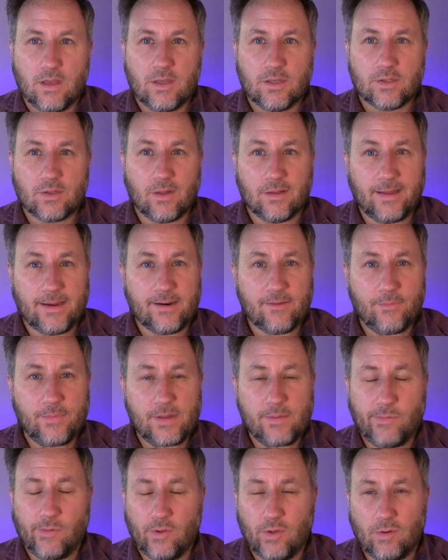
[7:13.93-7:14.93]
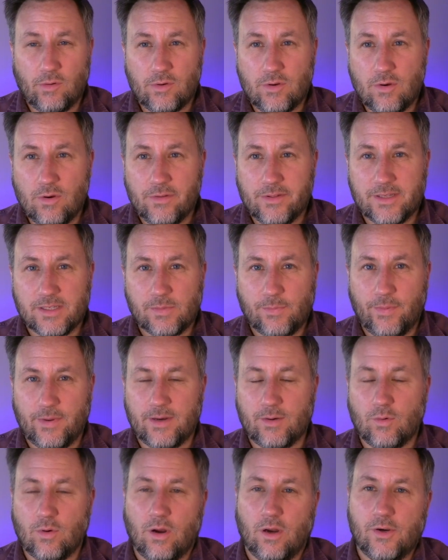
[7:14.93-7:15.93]
So a lot of people don't know this,
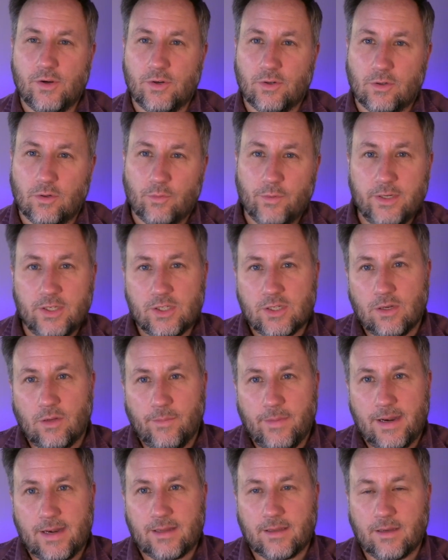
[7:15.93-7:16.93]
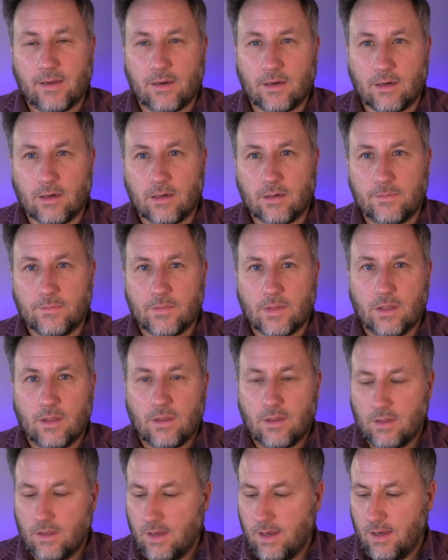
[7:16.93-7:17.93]
but under original Medicare,
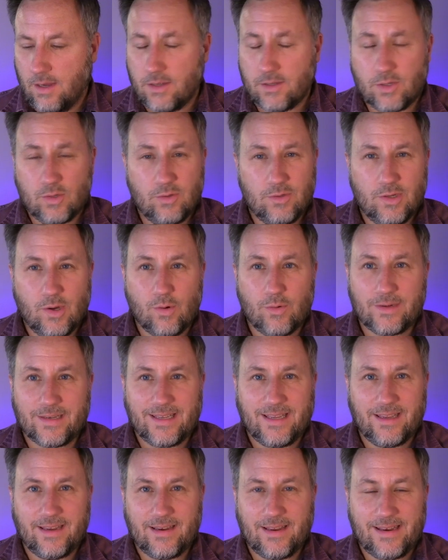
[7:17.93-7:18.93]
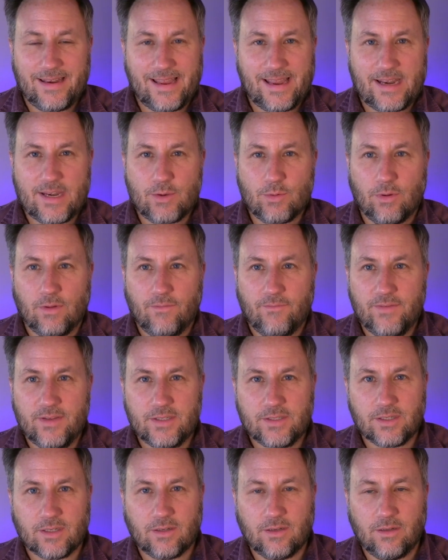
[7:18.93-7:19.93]
you don't get an annual
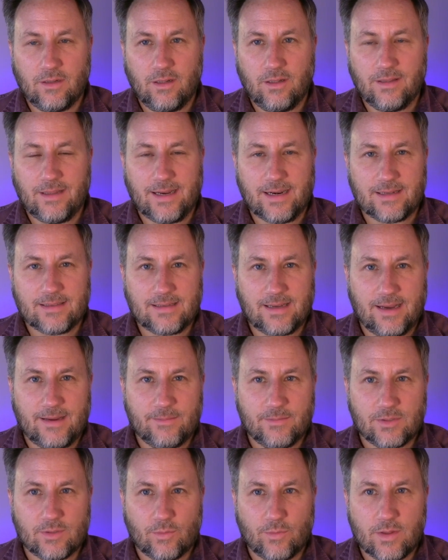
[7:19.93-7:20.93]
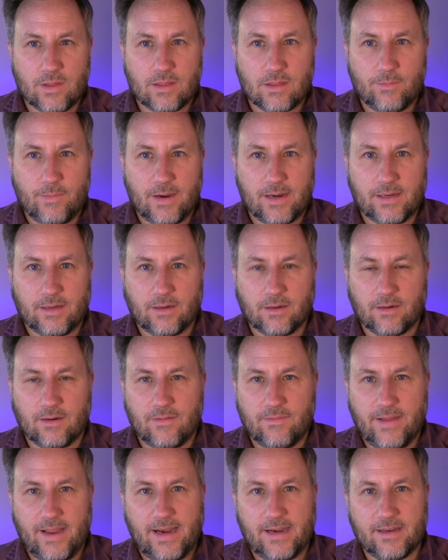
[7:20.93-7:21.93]
physical. A lot of times with Medicare
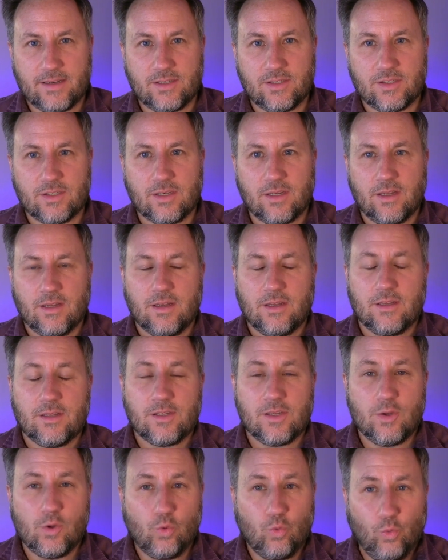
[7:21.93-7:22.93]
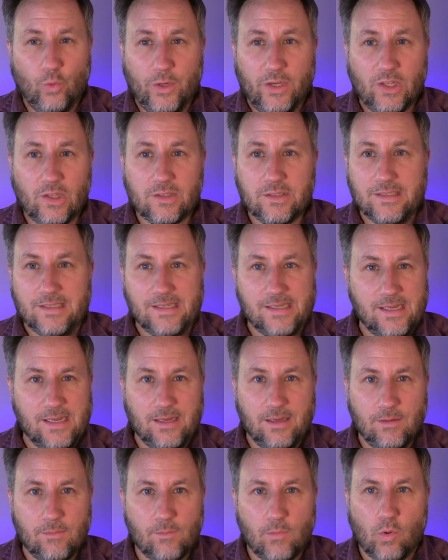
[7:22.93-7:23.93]
Advantage, you will
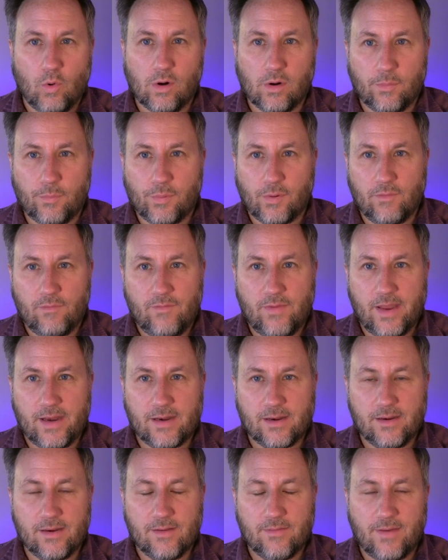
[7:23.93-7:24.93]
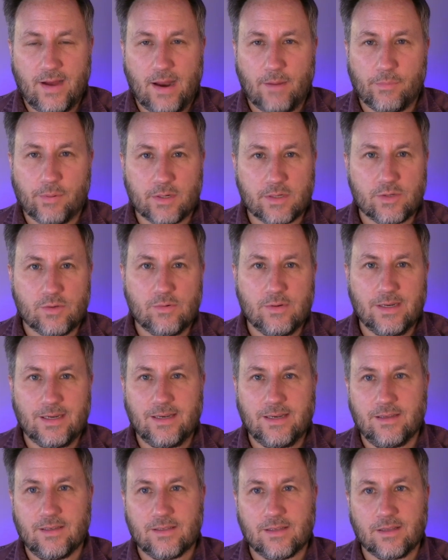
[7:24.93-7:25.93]
see more preventative
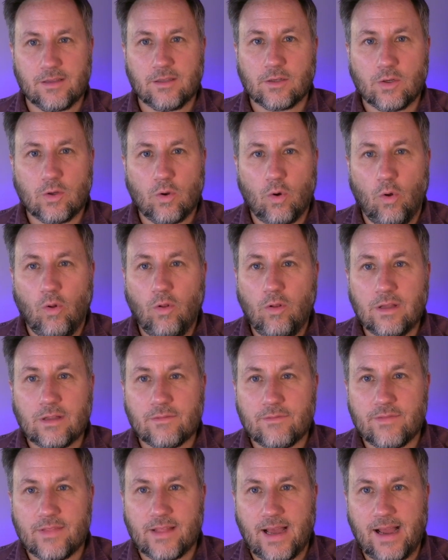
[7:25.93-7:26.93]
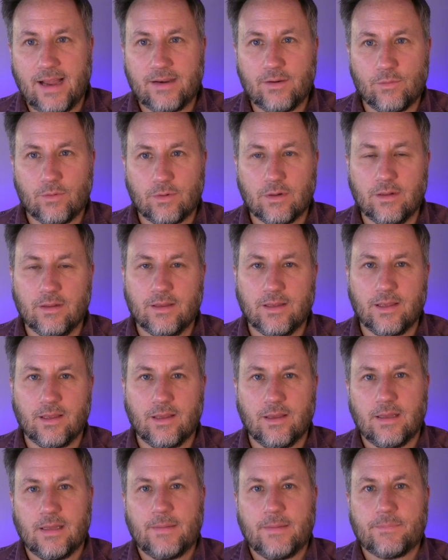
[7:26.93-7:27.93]
opportunities. And the goal of that
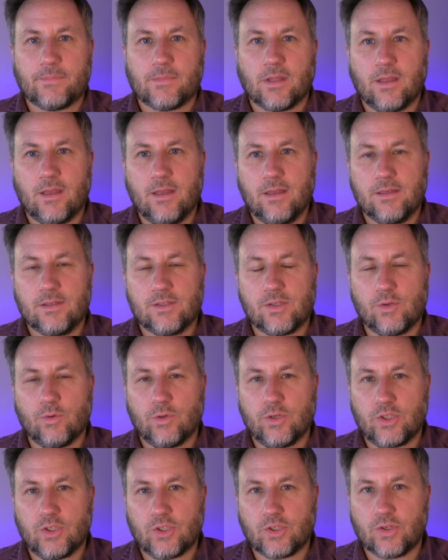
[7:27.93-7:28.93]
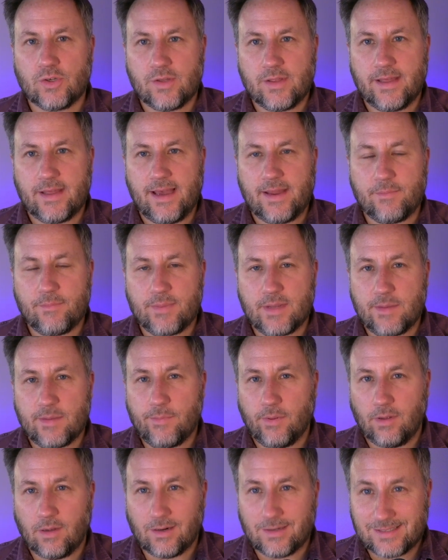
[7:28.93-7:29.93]
really is to ensure that
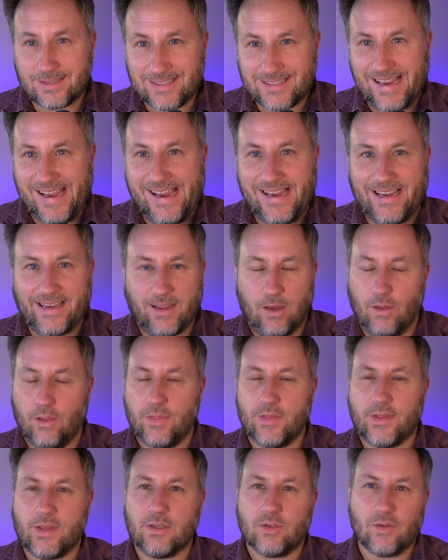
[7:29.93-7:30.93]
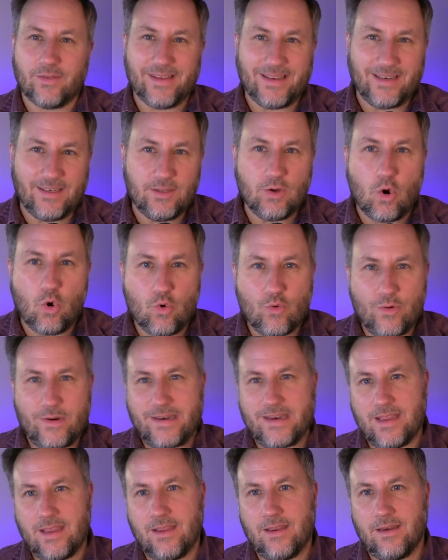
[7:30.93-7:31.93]
people are staying healthy so they don't
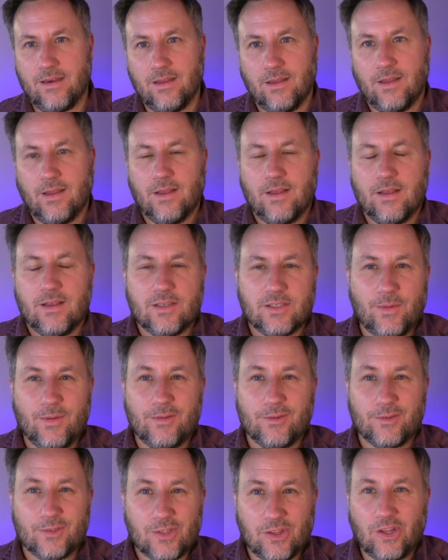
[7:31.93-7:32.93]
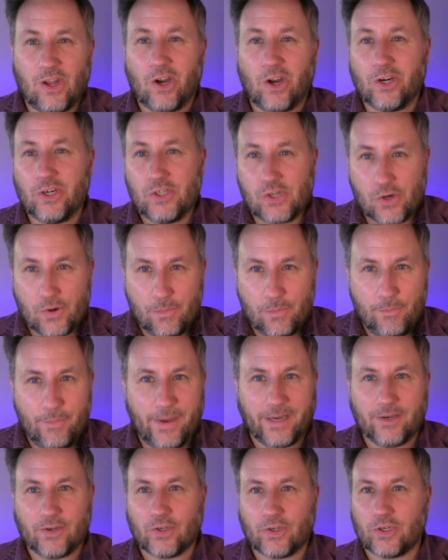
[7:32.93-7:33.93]
need some of those larger,
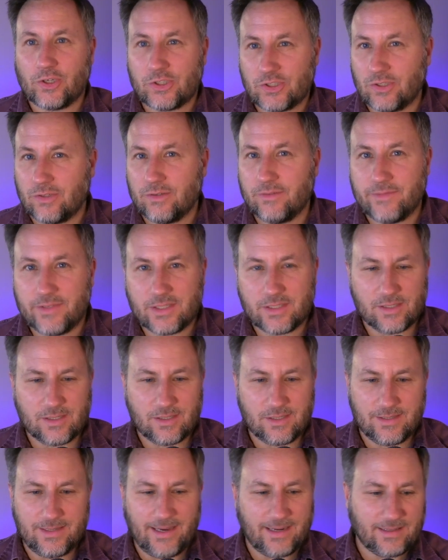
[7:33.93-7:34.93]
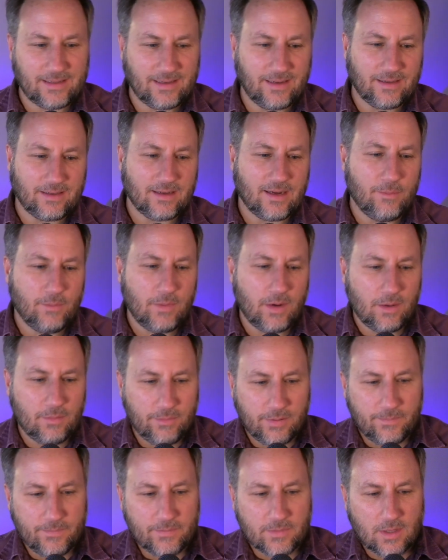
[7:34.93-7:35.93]
bigger services that can come
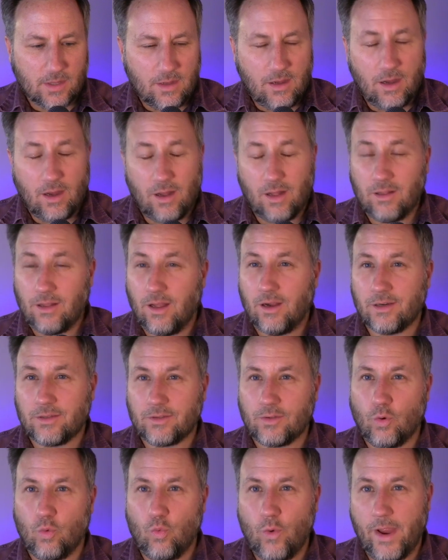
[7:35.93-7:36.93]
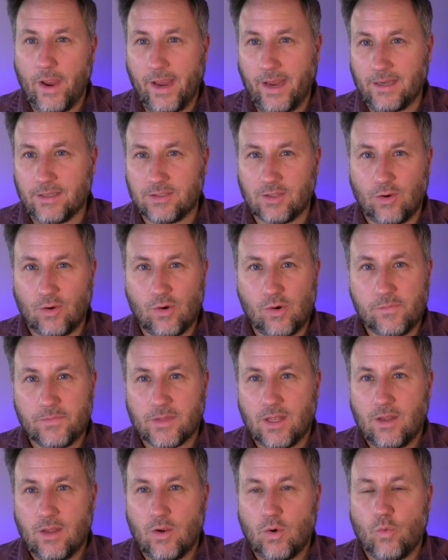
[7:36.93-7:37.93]
up along the way. So
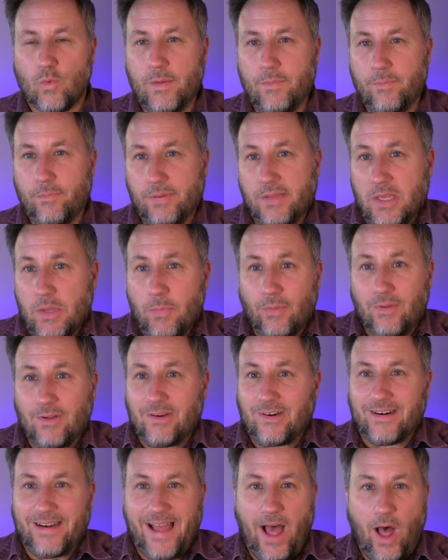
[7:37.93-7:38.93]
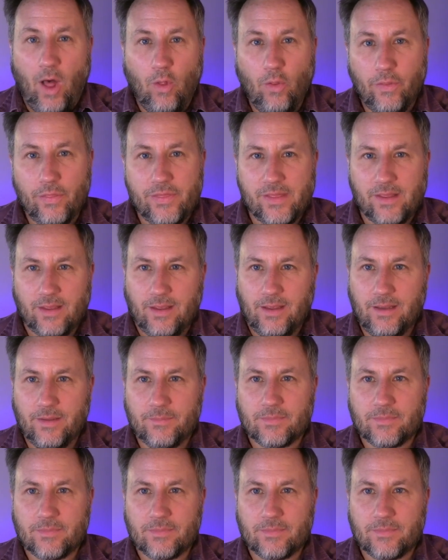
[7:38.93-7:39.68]
when people are healthy,